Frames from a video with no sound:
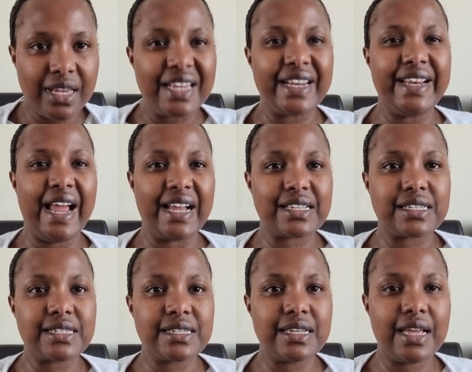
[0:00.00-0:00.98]

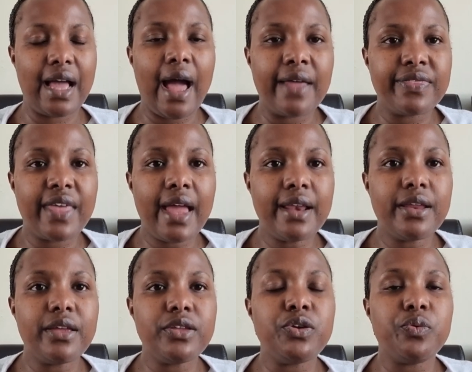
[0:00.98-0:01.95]
relax, and then
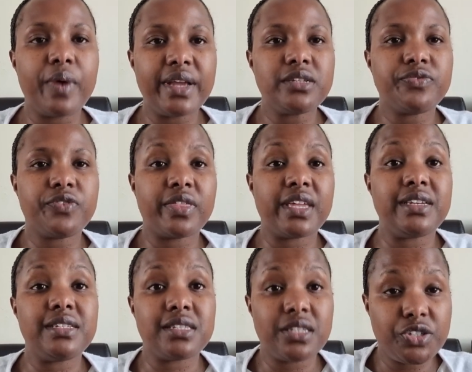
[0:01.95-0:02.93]
you wait for the
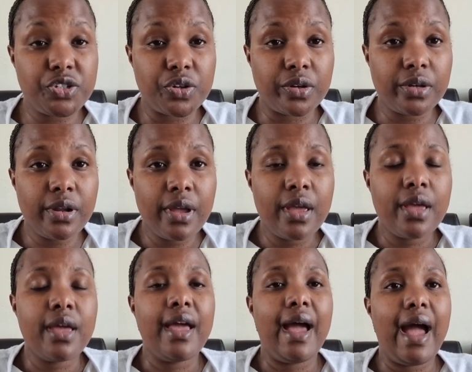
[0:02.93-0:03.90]
decision,
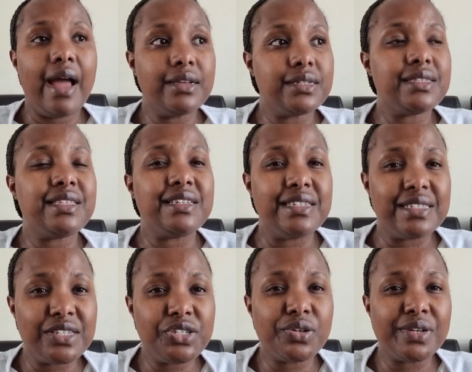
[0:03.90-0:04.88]
and the
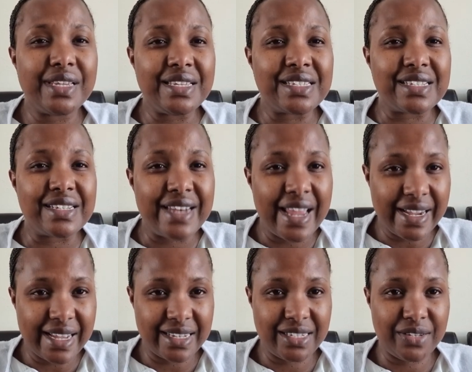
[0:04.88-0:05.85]
decision is
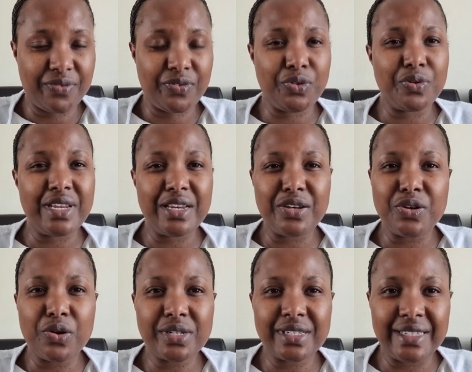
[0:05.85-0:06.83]
negative. You did
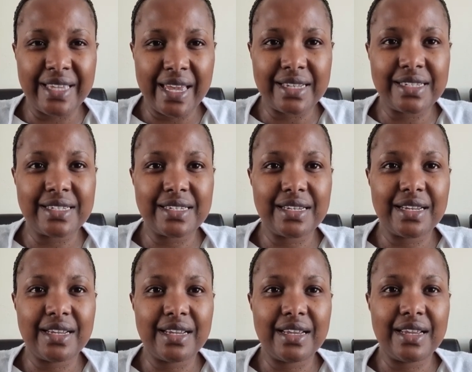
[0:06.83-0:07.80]
not get
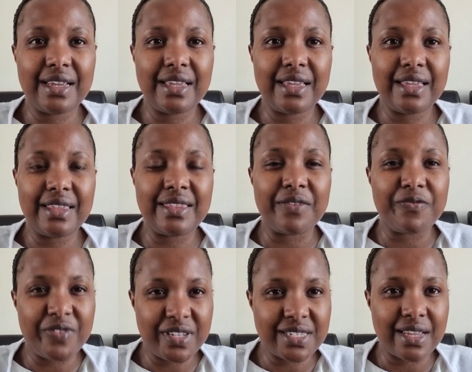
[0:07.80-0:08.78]
the
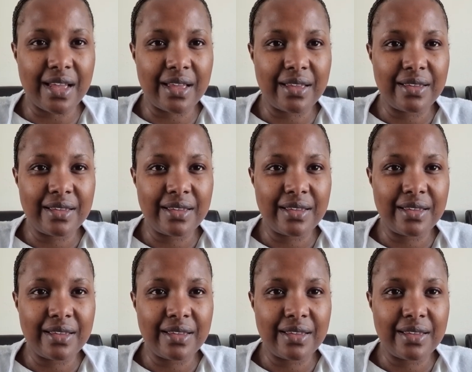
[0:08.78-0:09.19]
visa.